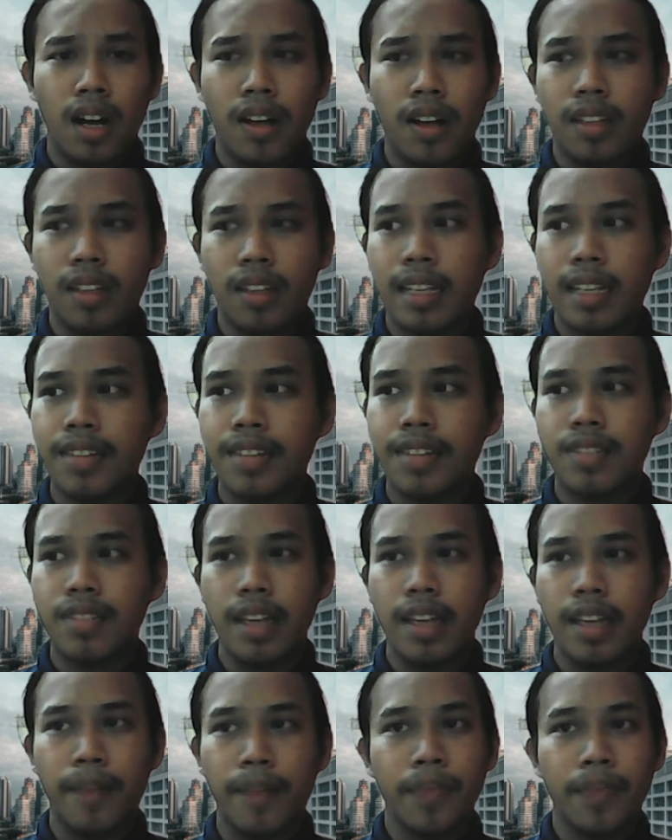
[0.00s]
Let's
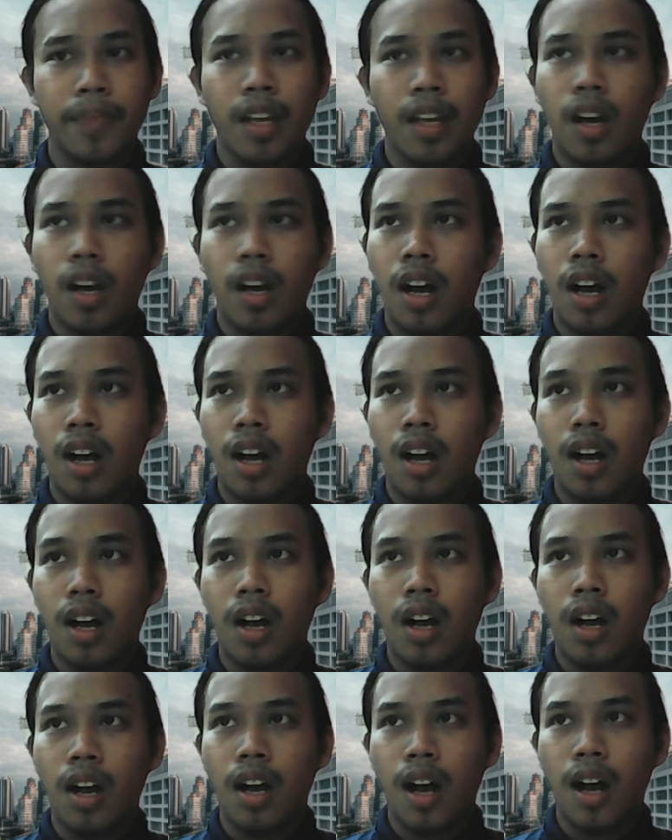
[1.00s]
say
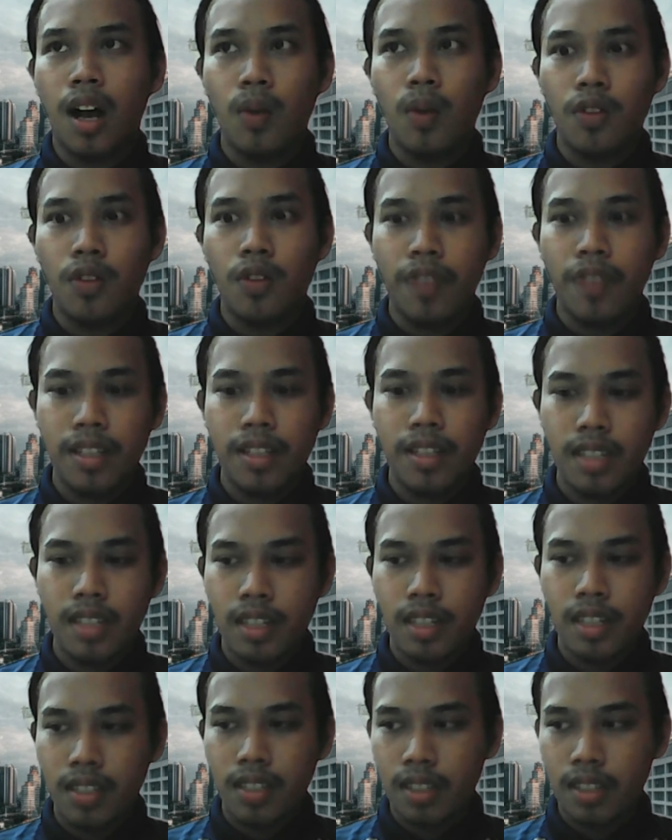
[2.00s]
our
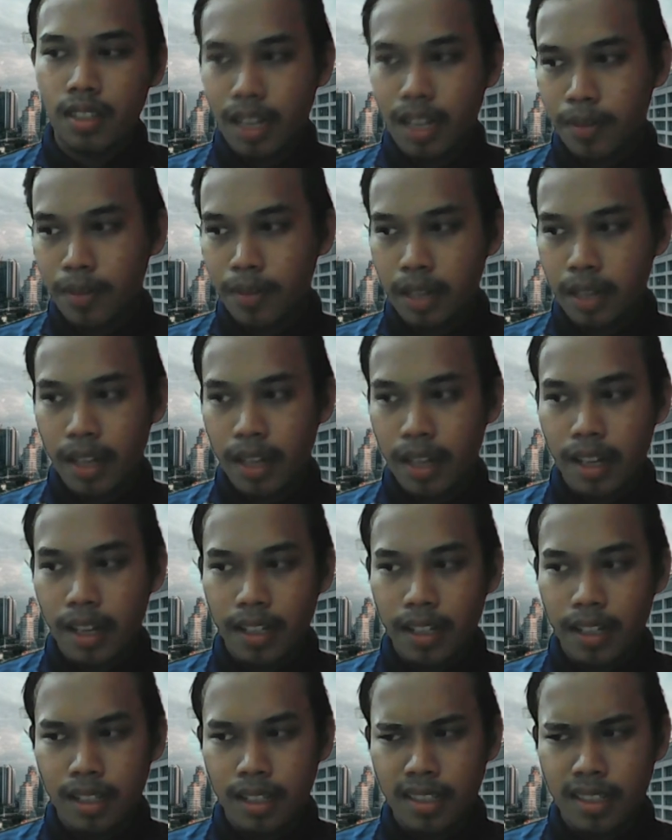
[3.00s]
vaccination time
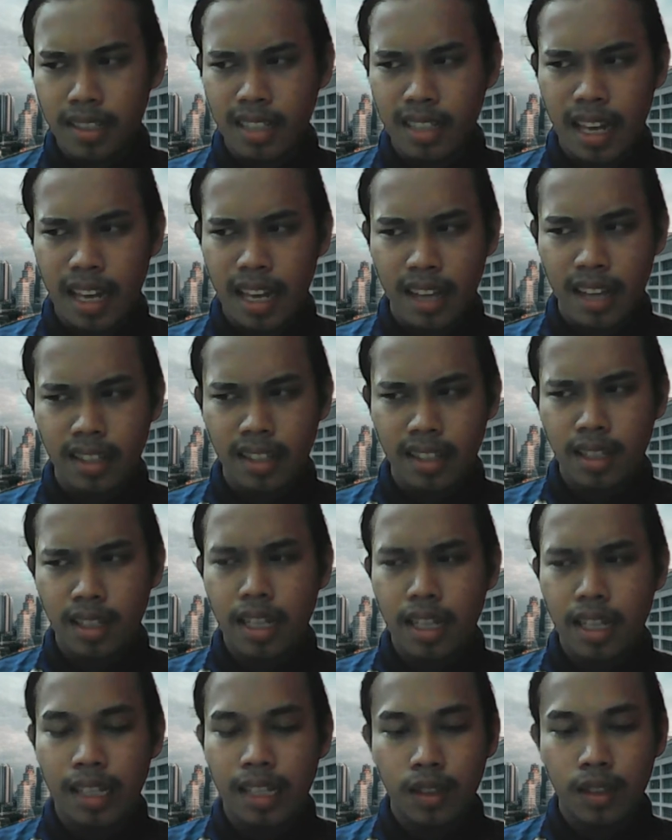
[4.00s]
is at
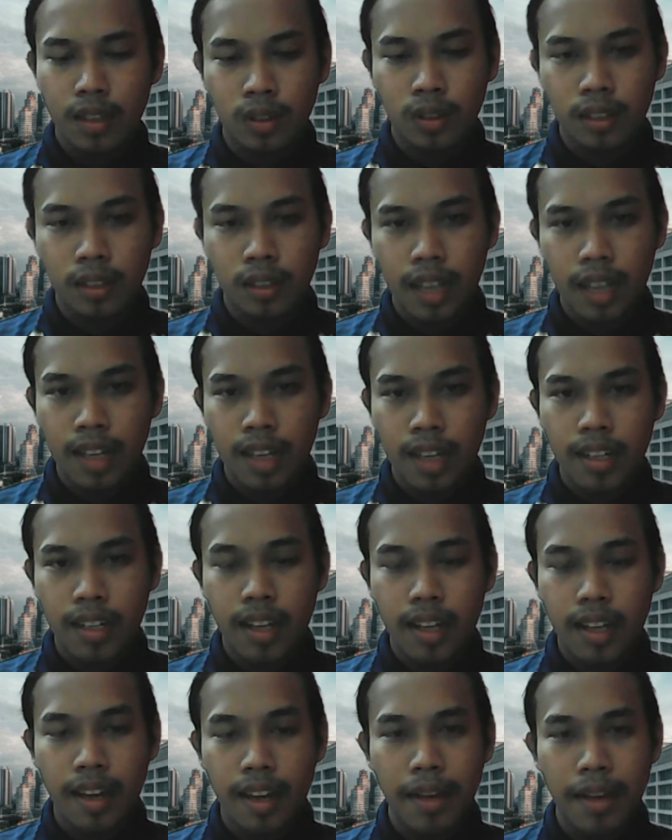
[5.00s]
10
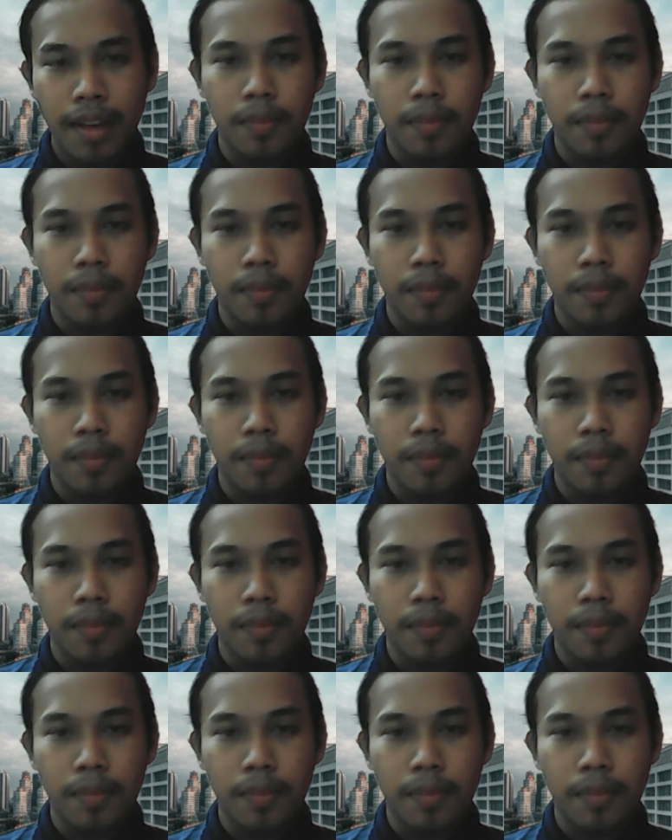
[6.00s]
a.m.